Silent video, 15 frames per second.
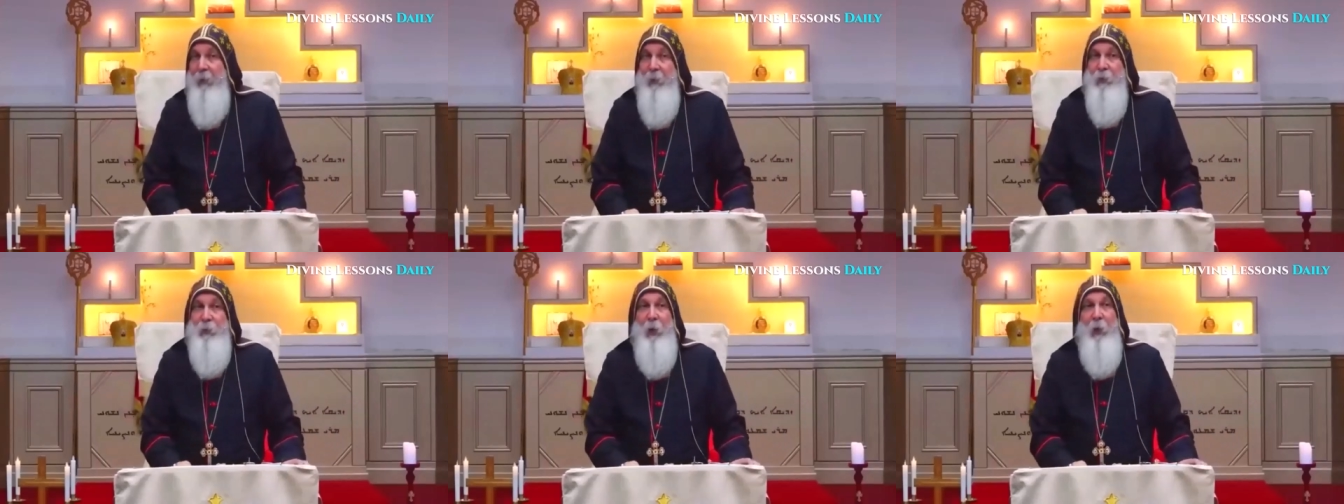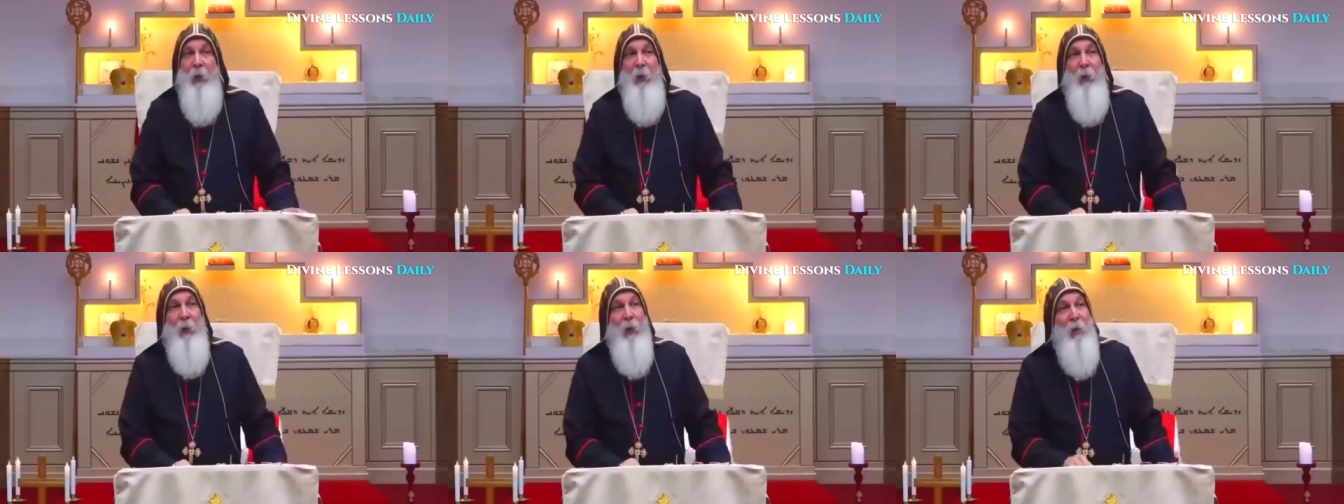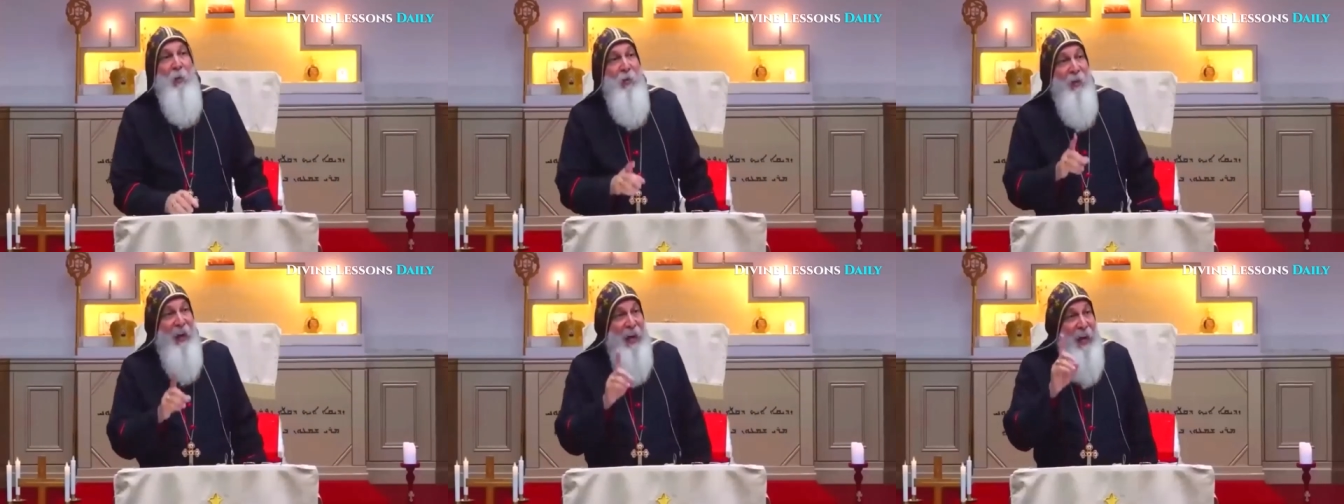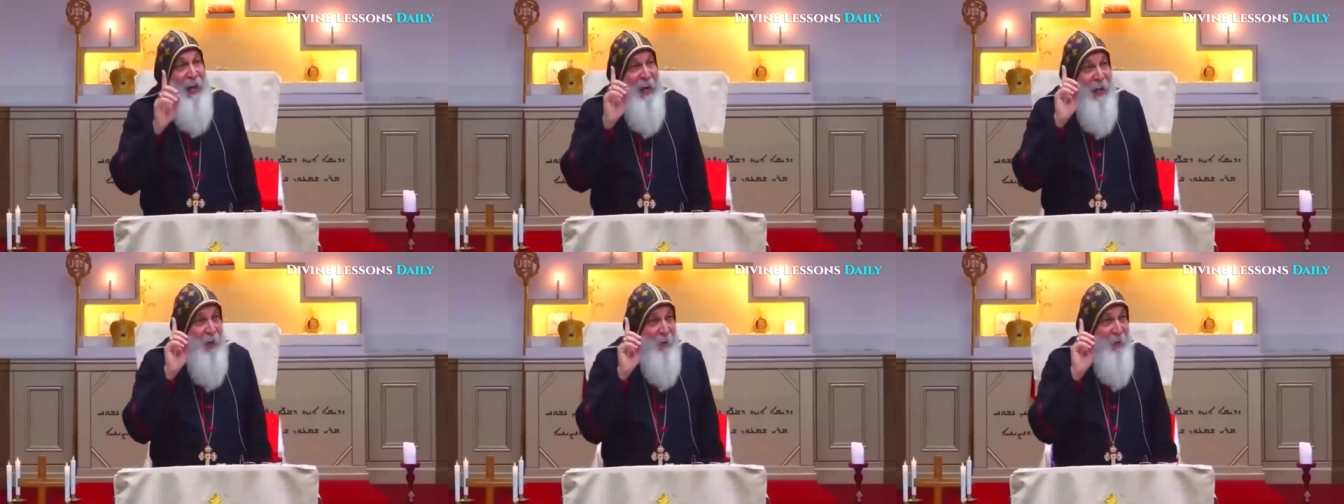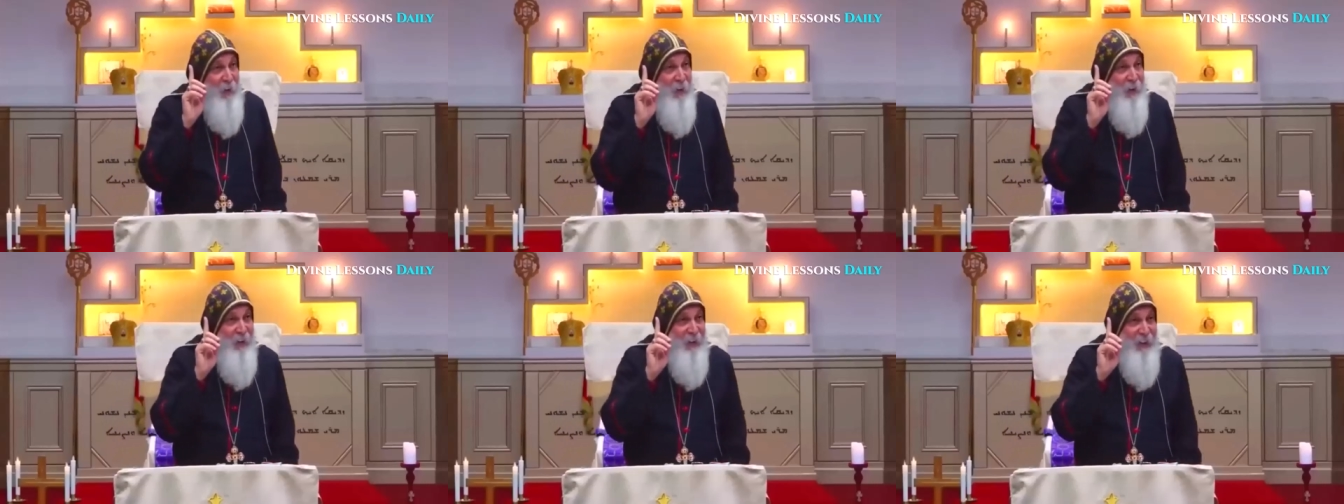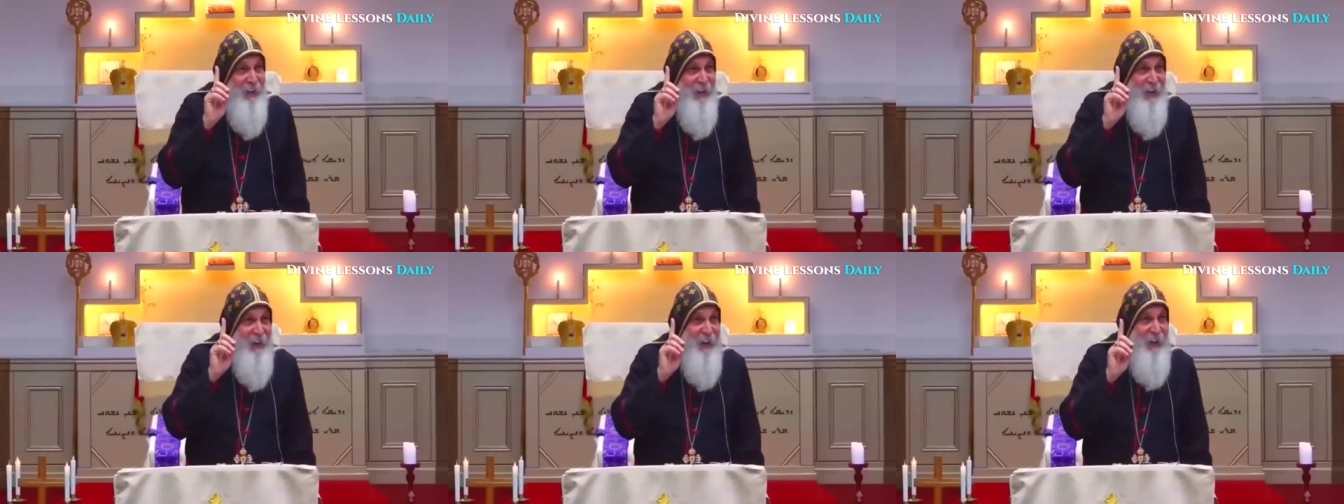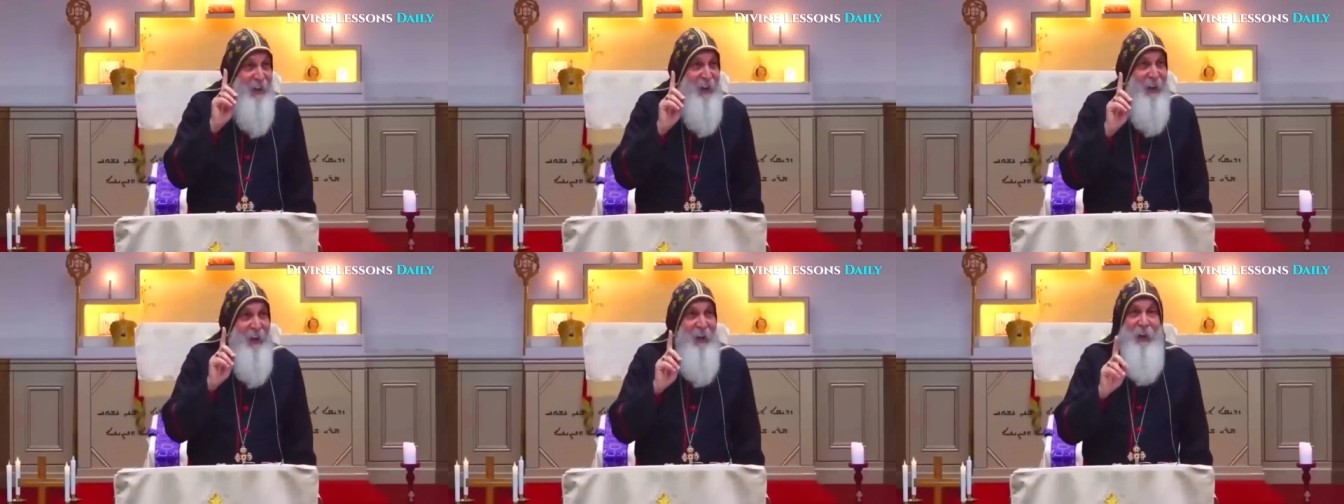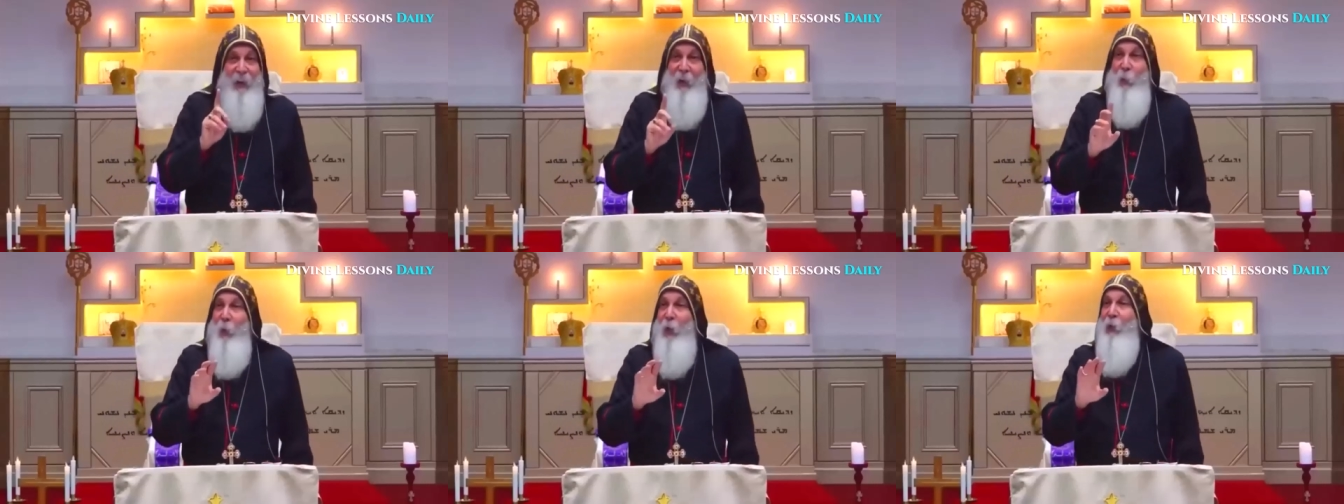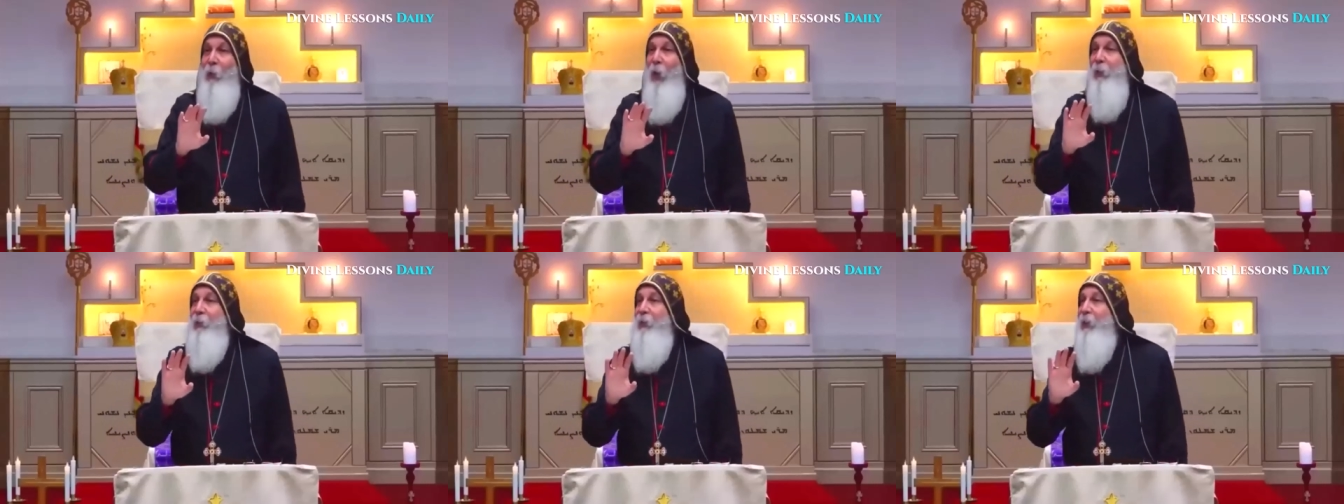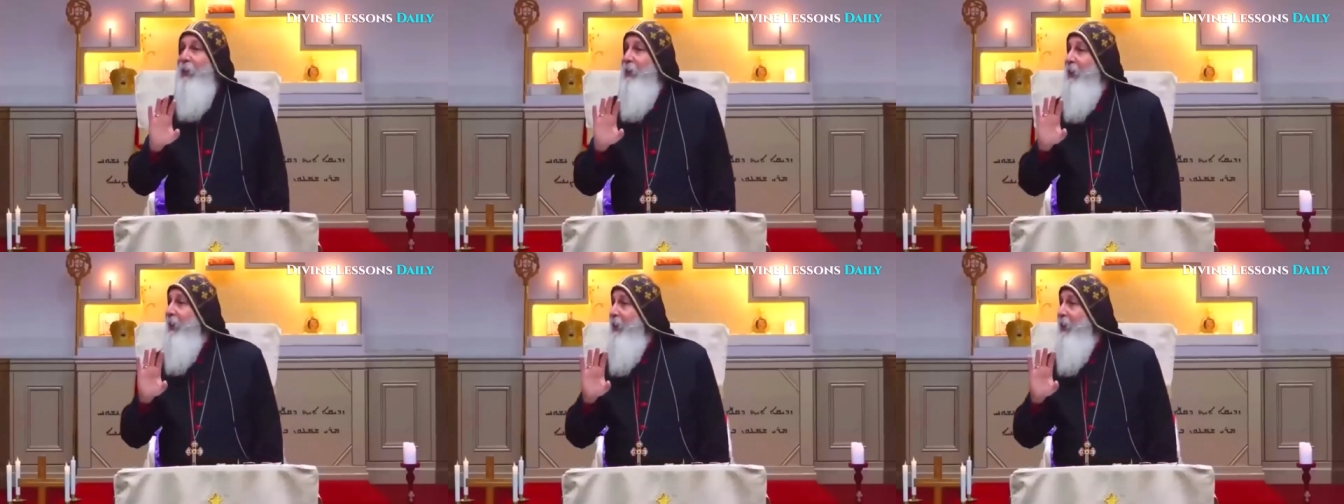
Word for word: So there, you will not